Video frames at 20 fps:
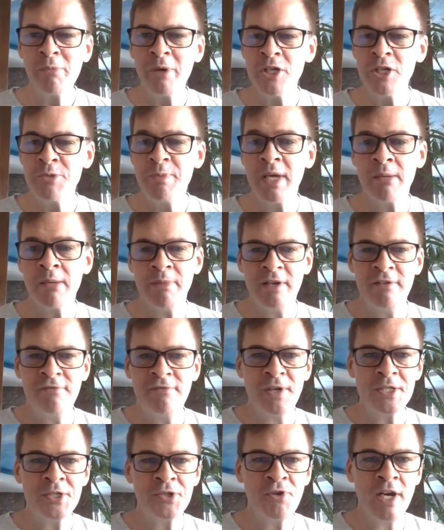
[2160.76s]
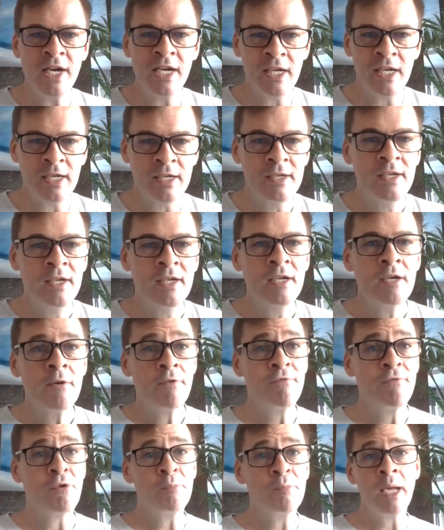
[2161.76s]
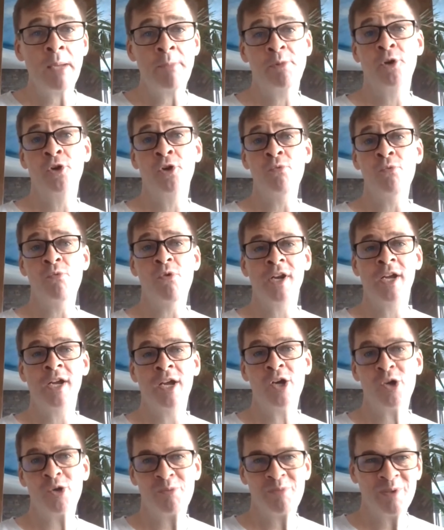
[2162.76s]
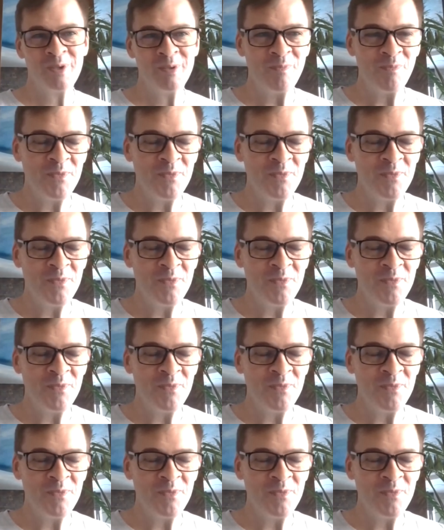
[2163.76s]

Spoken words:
can almost be a bit frustrating for people who want to help